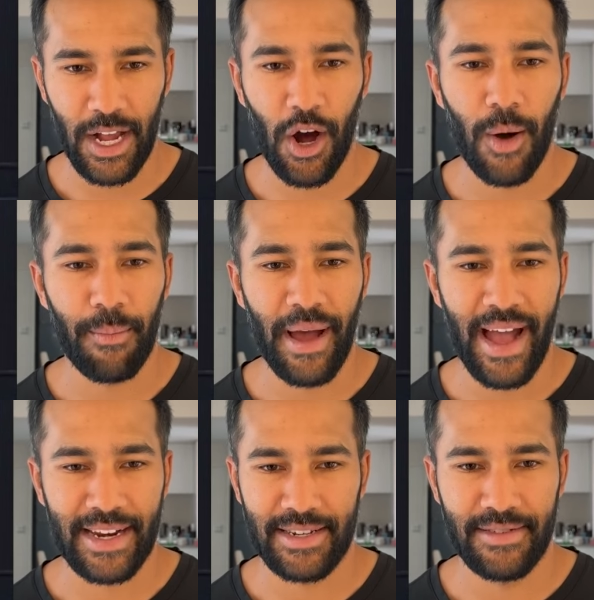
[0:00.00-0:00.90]

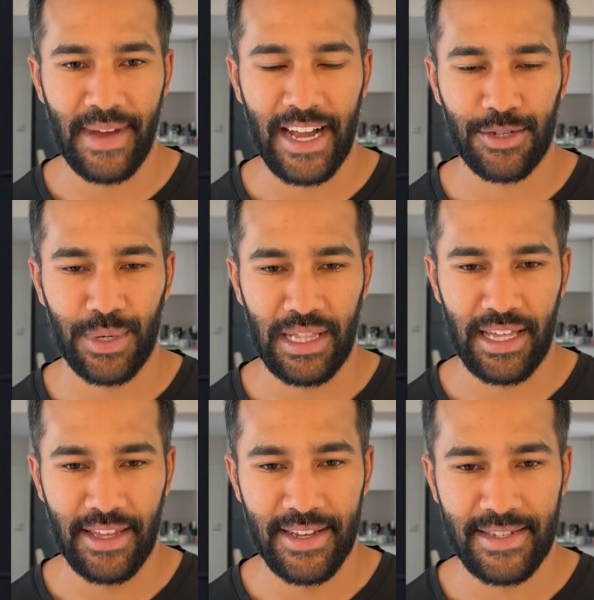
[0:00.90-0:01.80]
compact backswing
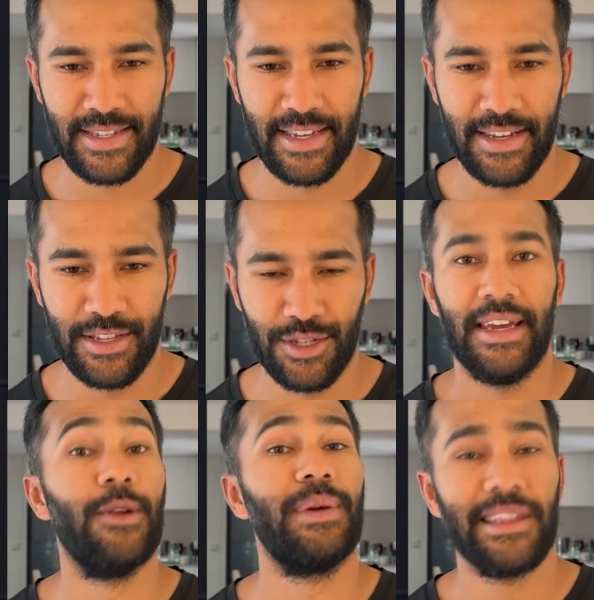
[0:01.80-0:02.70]
like this is
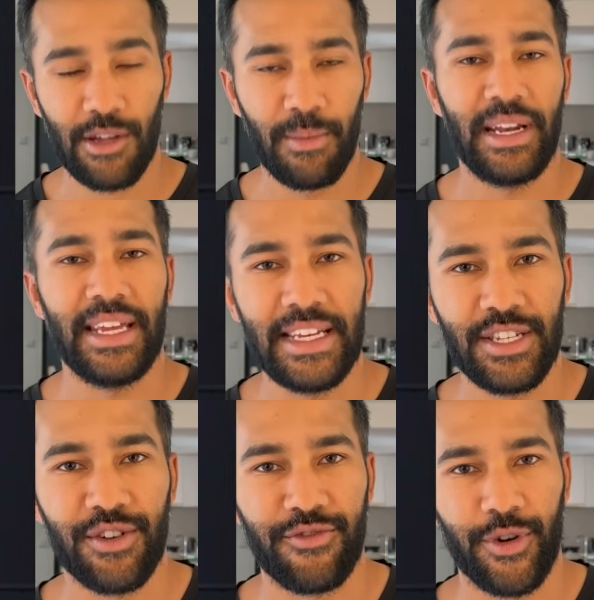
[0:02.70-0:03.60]
it'll be a little bit
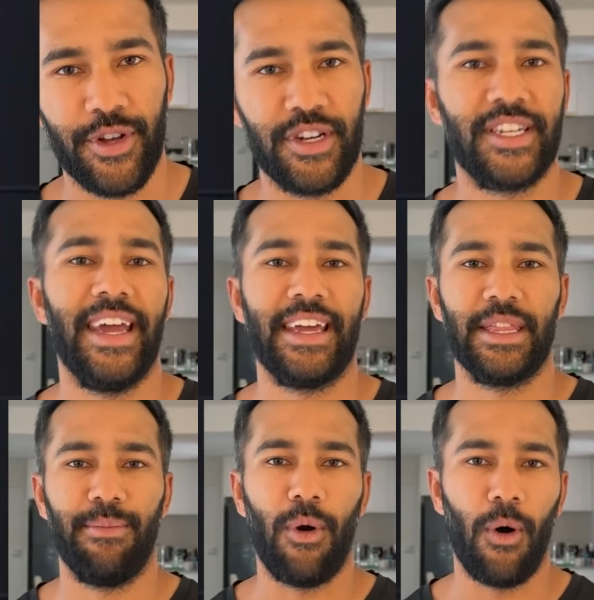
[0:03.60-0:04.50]
easier for you to take
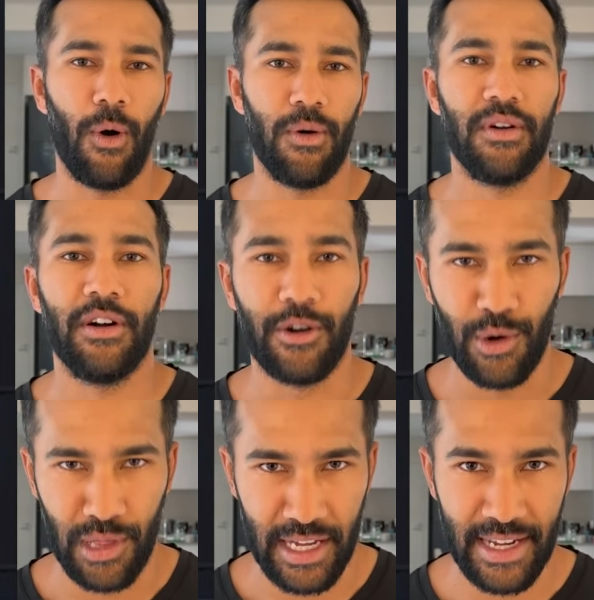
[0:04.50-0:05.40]
the ball
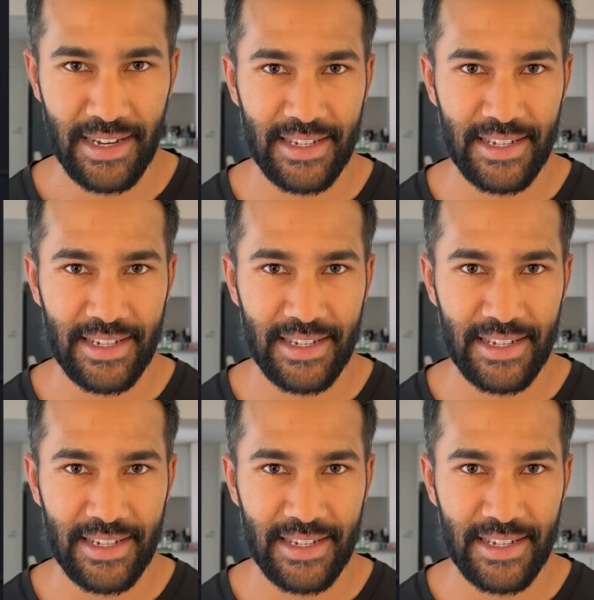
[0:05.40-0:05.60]
early,